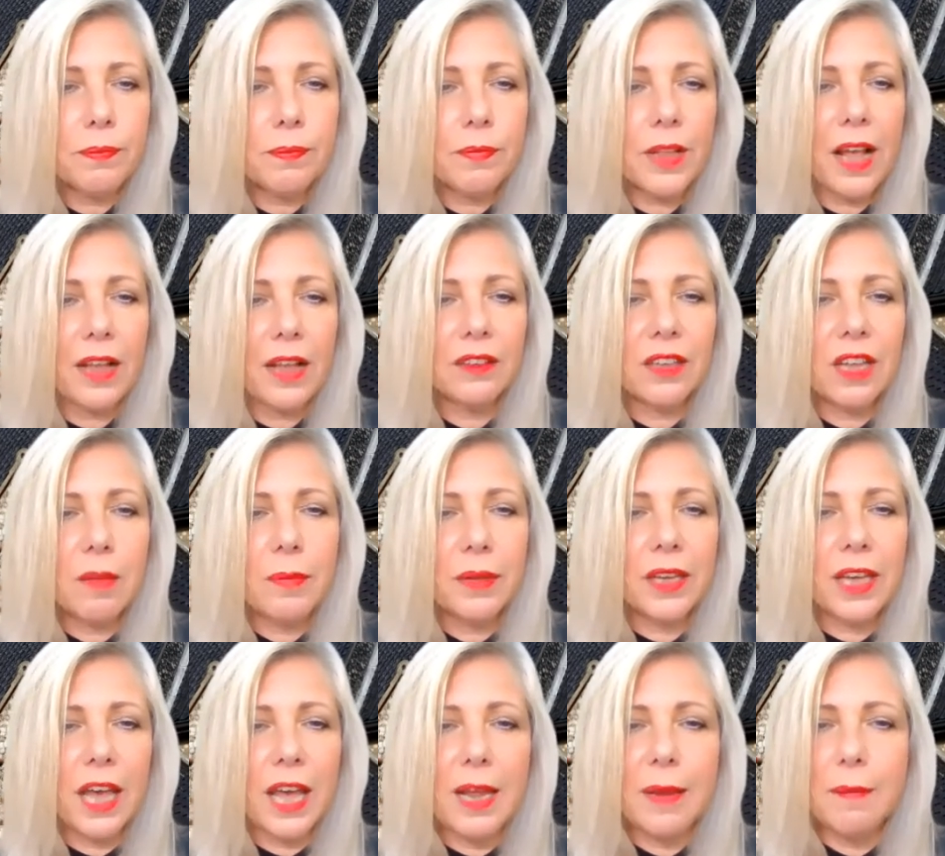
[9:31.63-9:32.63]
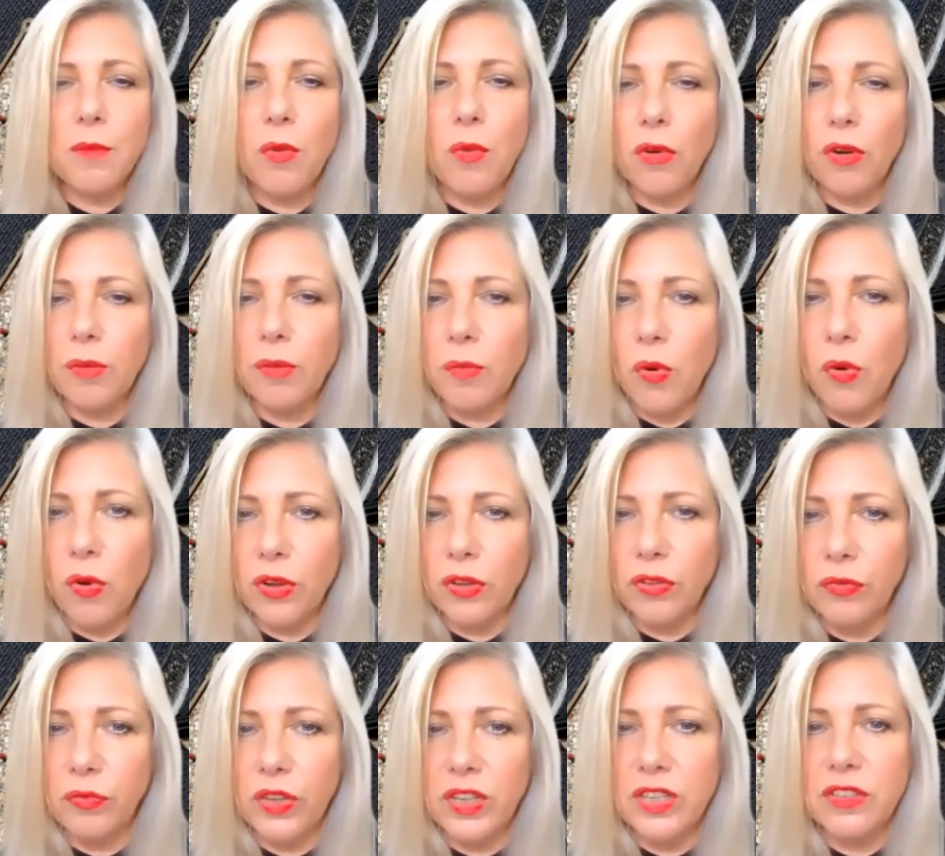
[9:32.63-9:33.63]
As I became more and more
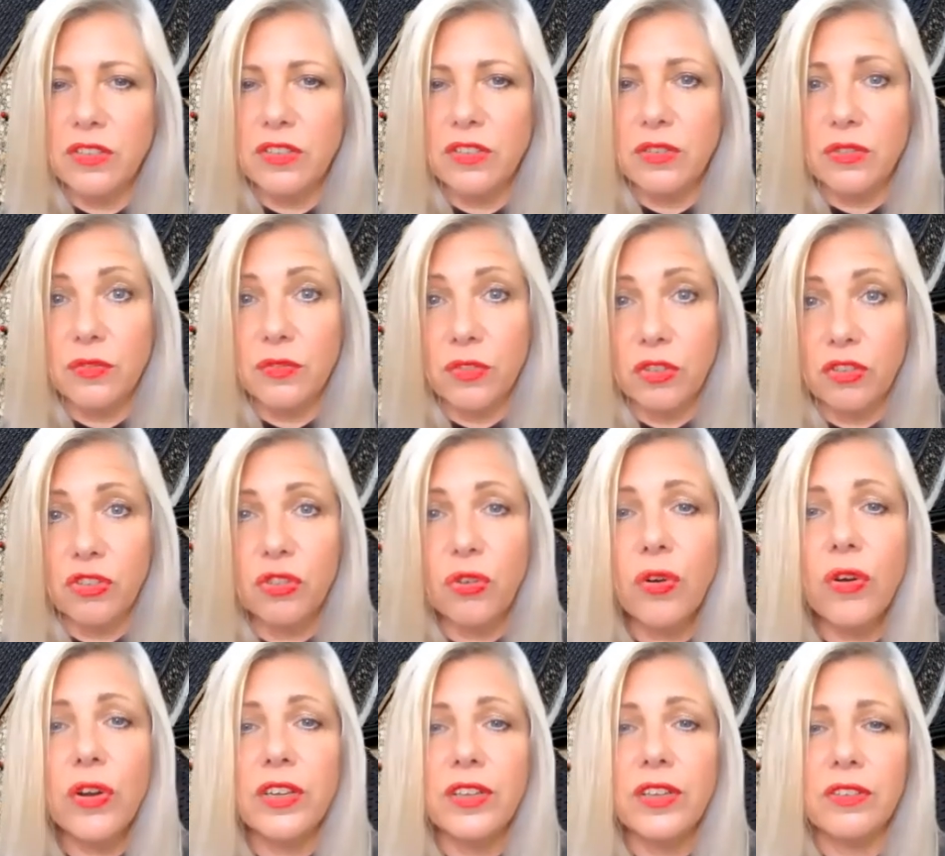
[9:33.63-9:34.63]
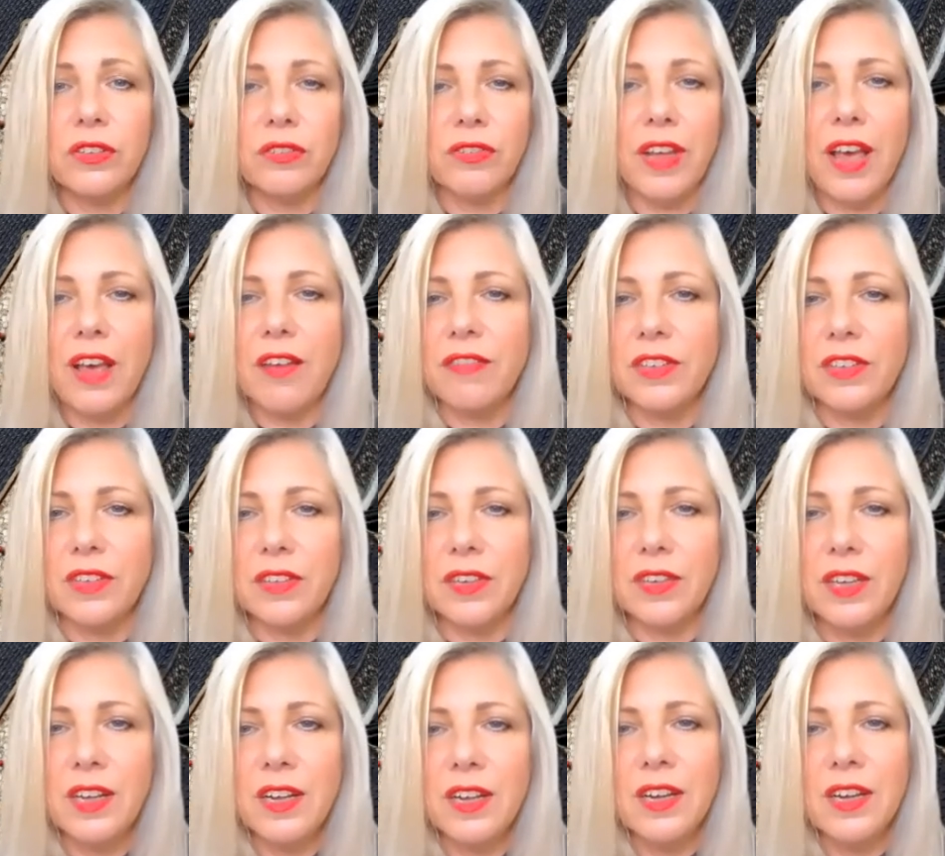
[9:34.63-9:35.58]
convinced of the joys of heaven